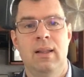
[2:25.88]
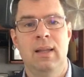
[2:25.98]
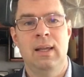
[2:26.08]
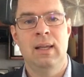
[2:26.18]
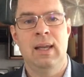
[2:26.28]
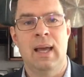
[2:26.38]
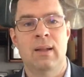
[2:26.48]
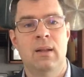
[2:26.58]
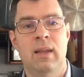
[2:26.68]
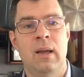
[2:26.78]
The
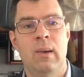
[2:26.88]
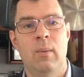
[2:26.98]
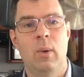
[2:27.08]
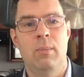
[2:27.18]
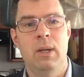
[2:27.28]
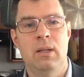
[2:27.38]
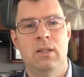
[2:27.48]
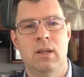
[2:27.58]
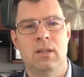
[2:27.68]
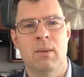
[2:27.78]
other thing would be
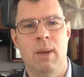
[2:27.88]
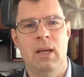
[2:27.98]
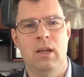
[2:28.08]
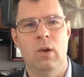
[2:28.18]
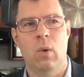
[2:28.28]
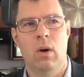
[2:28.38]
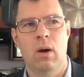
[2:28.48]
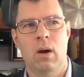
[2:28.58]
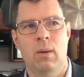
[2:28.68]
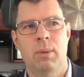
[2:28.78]
to make
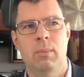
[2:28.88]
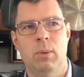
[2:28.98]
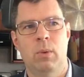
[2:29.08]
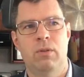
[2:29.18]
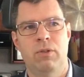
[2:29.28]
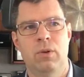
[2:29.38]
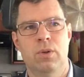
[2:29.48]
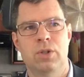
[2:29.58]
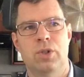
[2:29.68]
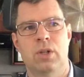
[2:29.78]
your people with
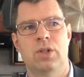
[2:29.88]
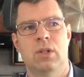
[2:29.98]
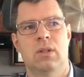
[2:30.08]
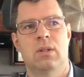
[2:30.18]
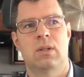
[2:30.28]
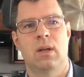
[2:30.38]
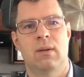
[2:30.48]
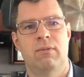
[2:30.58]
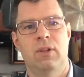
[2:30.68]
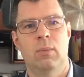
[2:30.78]
food restrictions
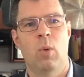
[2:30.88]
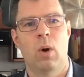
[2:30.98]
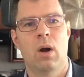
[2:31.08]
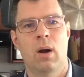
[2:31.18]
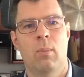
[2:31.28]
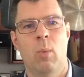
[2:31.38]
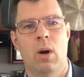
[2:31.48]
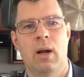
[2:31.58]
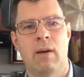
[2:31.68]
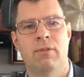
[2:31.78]
feel
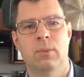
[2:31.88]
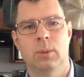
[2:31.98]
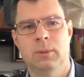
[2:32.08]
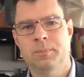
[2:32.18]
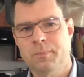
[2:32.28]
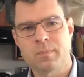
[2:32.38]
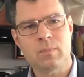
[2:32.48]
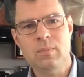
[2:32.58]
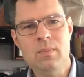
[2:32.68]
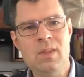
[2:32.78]
more comfortable,
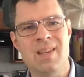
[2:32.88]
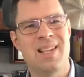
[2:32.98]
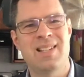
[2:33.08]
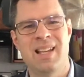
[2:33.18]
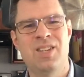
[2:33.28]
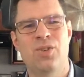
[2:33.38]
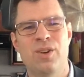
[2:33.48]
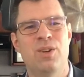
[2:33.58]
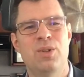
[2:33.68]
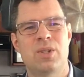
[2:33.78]
is
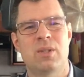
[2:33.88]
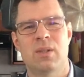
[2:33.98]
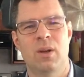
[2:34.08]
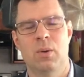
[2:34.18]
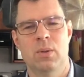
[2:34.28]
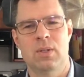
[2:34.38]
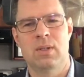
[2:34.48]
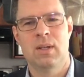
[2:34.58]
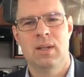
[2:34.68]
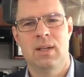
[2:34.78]
introduce
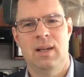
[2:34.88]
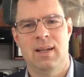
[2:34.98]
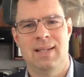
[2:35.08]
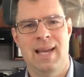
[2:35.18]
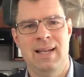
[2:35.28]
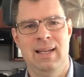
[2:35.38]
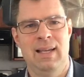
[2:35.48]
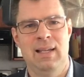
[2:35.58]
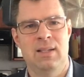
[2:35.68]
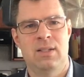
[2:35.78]
those
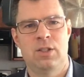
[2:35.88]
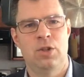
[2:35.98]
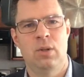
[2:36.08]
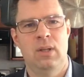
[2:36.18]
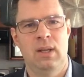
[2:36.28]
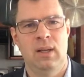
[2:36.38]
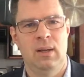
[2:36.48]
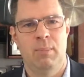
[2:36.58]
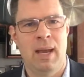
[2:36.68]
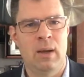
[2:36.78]
attendees to
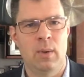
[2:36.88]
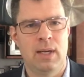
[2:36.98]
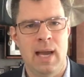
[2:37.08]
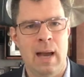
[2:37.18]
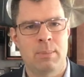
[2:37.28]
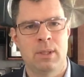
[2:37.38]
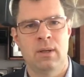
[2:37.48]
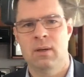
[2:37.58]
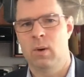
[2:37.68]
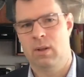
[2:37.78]
the banquet
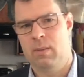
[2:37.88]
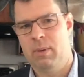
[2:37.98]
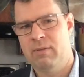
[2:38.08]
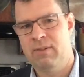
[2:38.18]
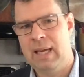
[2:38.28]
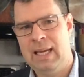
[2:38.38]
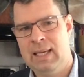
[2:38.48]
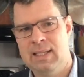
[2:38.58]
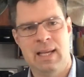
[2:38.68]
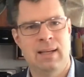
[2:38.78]
captain or the buffet
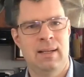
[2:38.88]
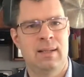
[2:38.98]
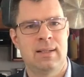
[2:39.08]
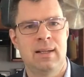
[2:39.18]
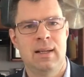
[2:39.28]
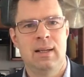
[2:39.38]
attendant.